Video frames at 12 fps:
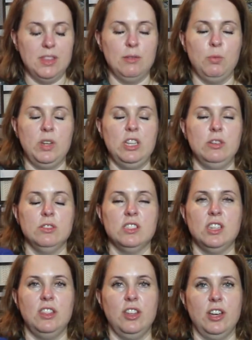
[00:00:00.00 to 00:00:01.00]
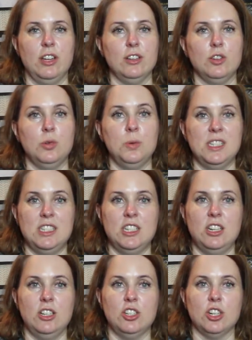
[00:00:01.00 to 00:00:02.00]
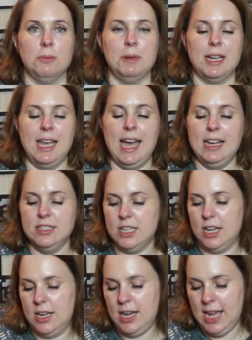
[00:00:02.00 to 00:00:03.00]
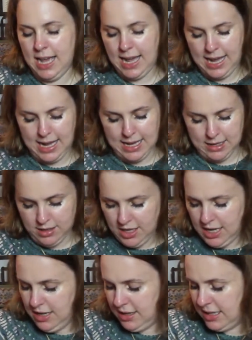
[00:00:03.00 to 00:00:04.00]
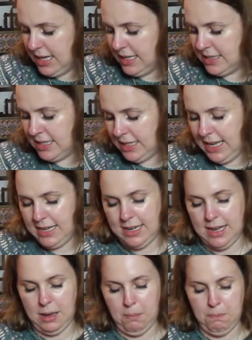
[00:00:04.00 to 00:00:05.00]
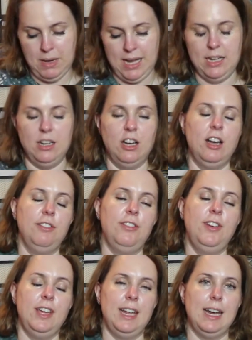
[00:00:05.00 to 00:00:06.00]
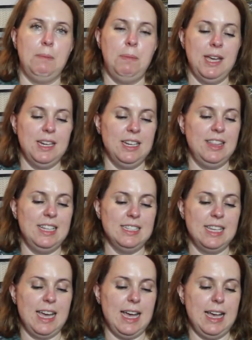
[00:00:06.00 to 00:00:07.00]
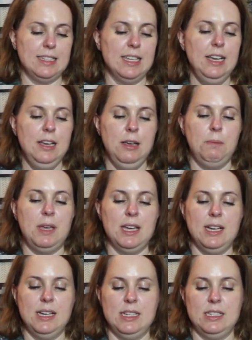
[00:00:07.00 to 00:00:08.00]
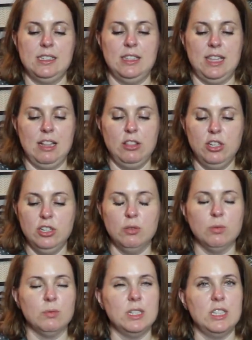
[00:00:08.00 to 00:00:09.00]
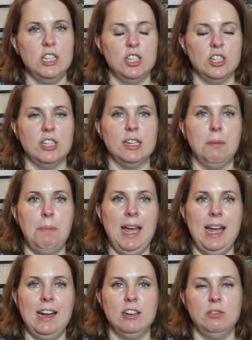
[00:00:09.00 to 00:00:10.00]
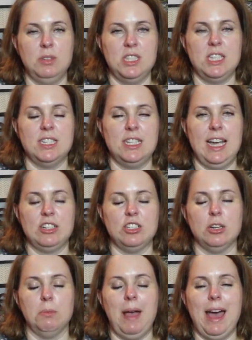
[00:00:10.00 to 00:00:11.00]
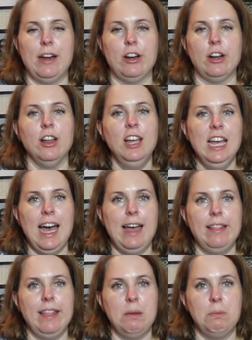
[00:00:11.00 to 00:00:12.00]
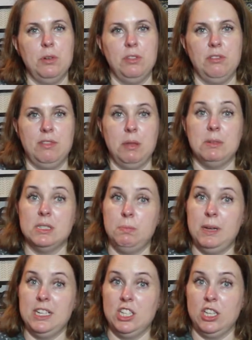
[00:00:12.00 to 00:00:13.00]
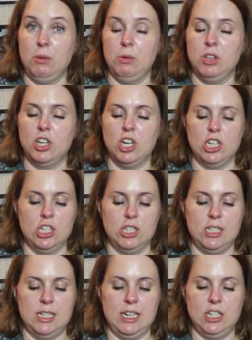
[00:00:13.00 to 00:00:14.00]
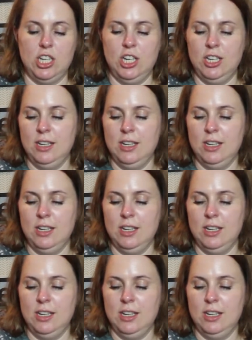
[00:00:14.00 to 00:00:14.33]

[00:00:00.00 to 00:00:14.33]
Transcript: We use the twisted German cast on and the Icelandic bind off. And I picked these guys because they look really good paired with this texture pattern. I like both of them, especially with garter stitch.